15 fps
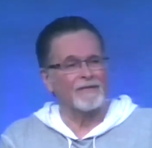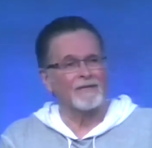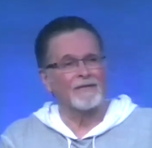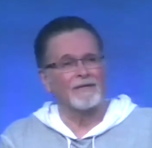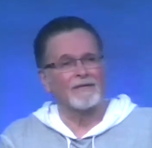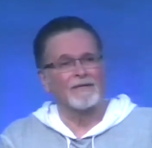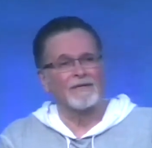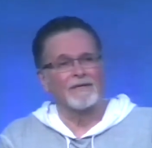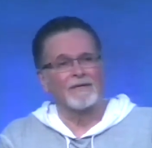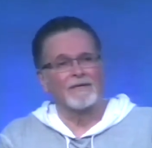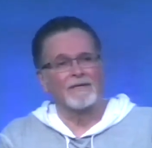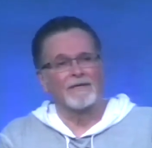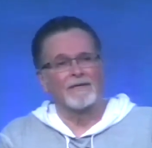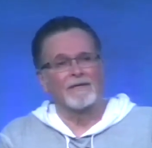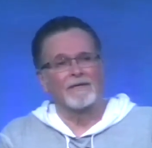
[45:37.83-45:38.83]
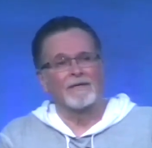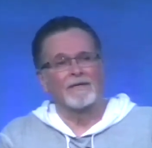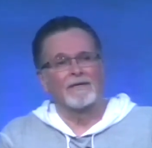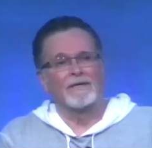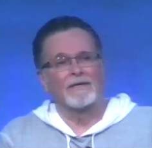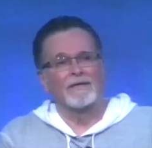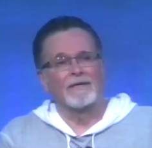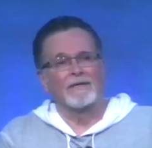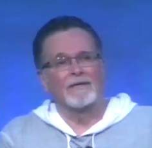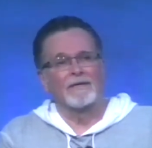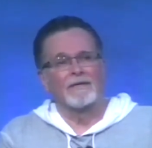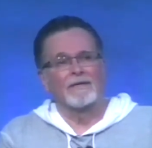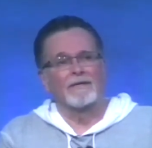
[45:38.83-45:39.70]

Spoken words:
(no one is talking)